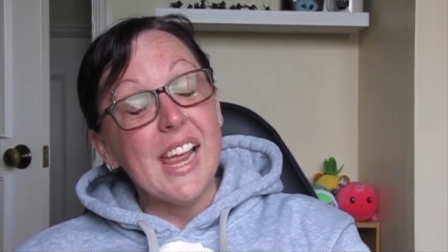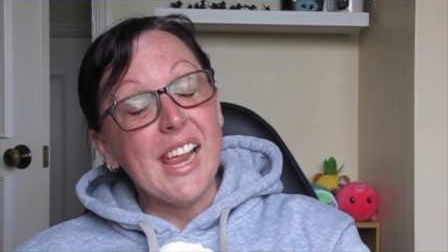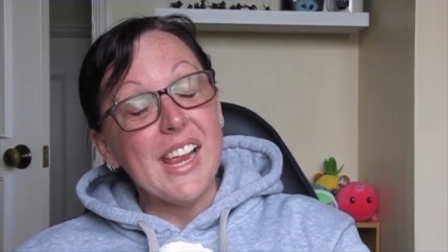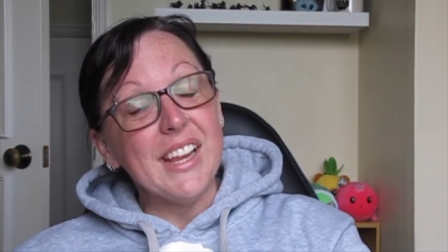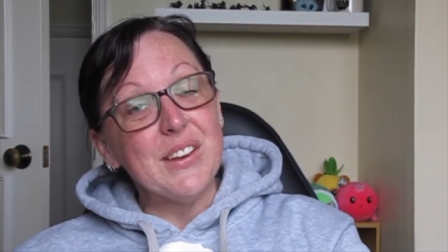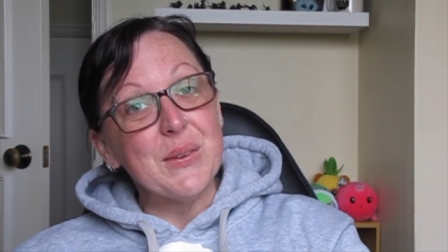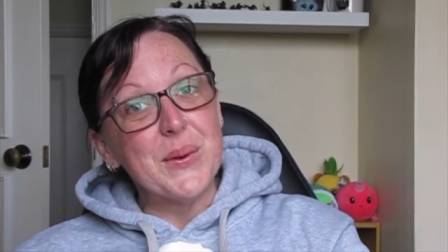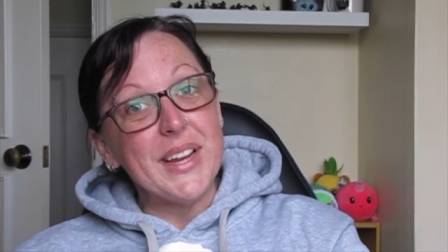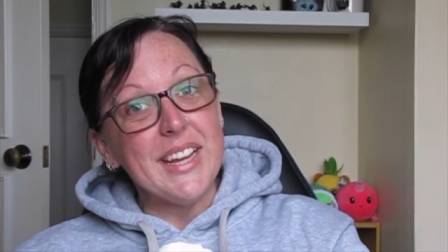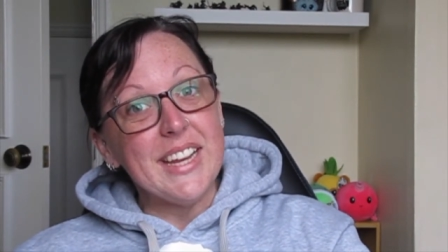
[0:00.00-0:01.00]
and
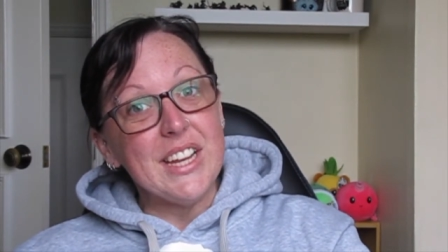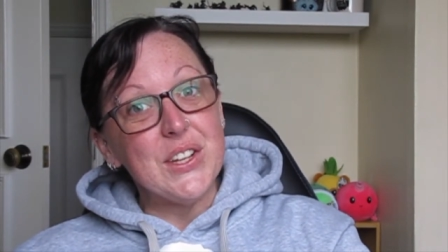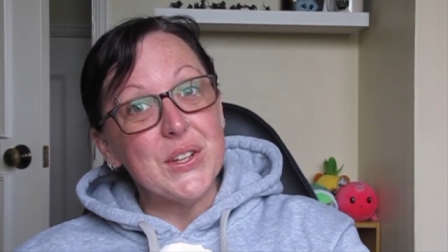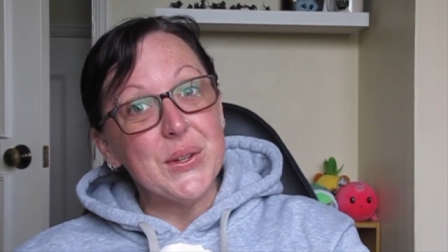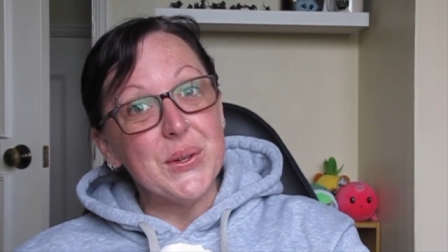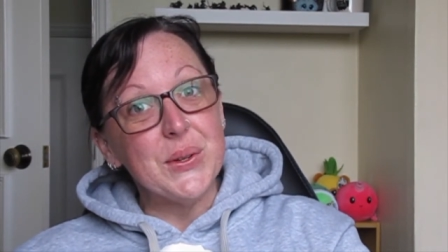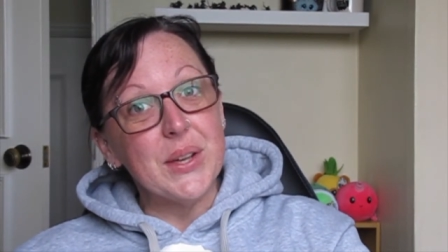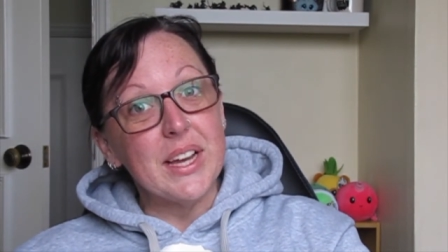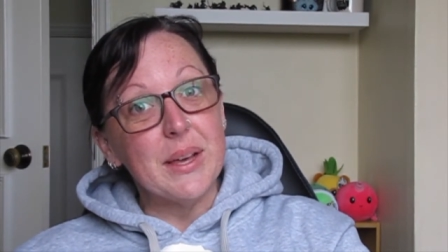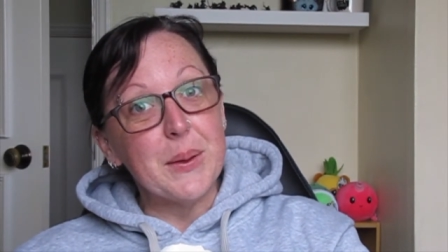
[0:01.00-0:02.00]
we need
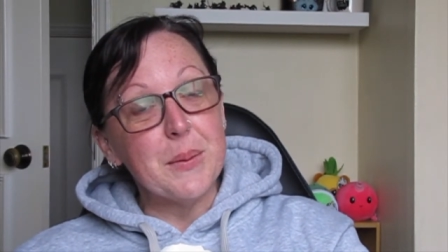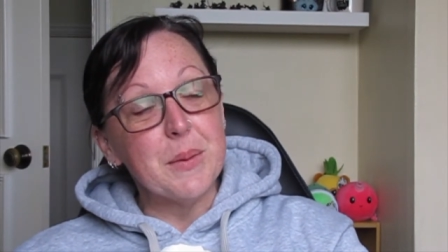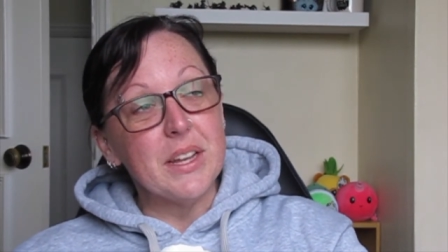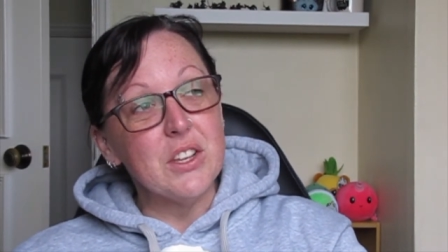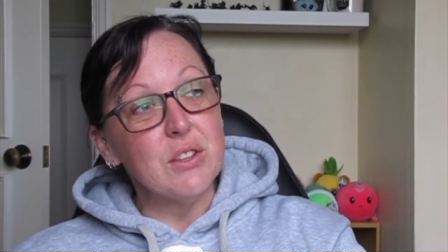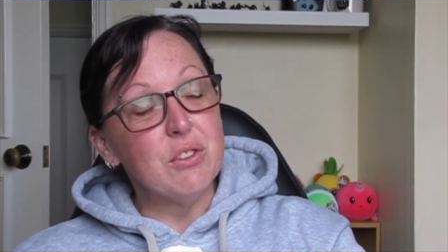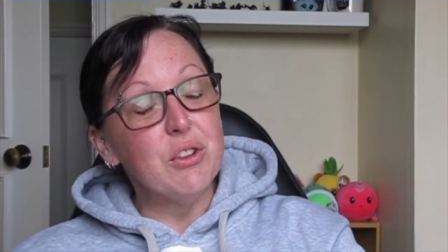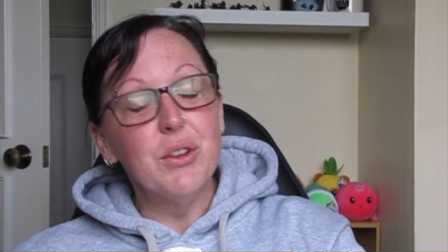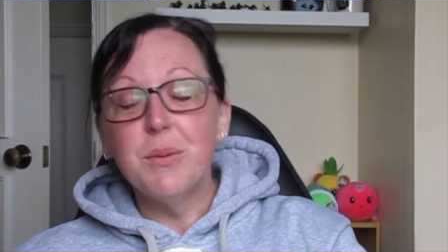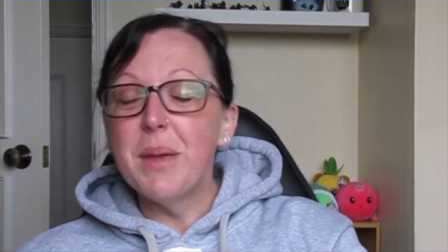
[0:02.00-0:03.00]
to um, just
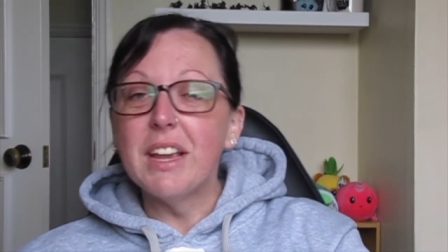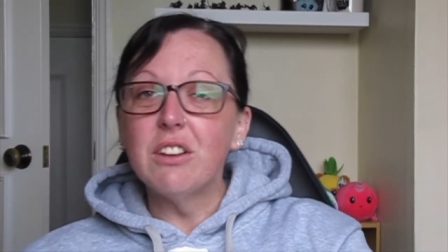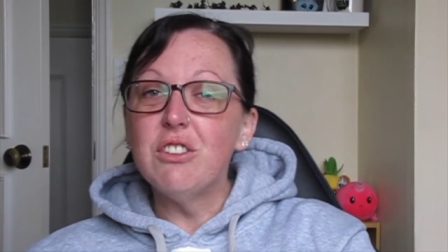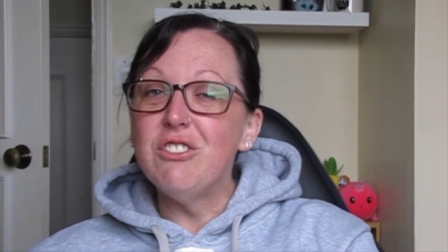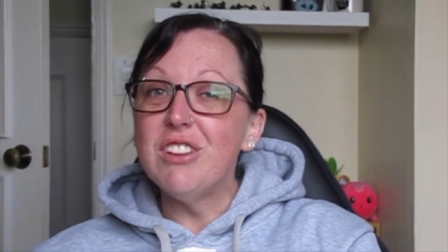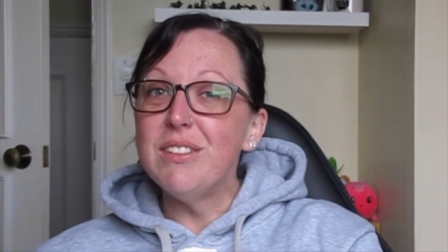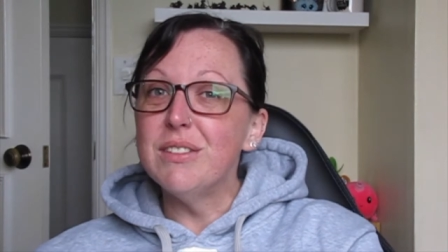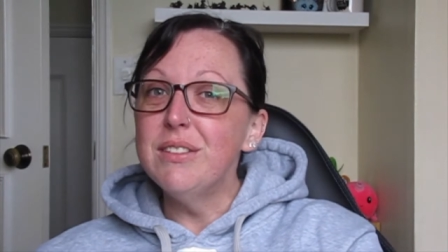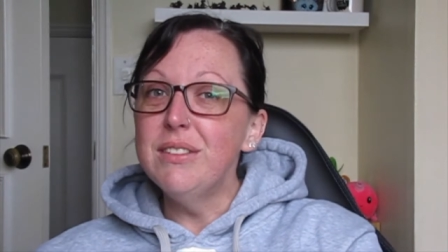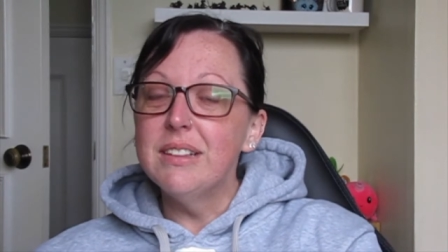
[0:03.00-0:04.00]
turn back to
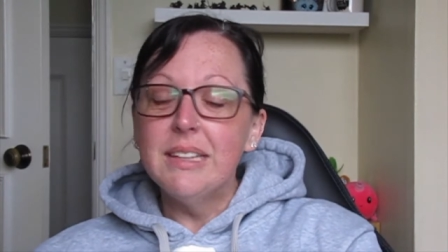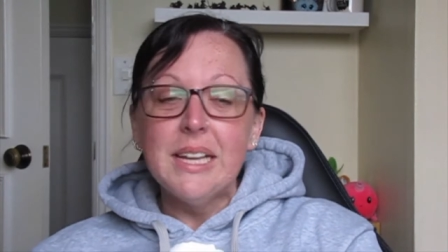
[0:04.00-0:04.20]
Jesus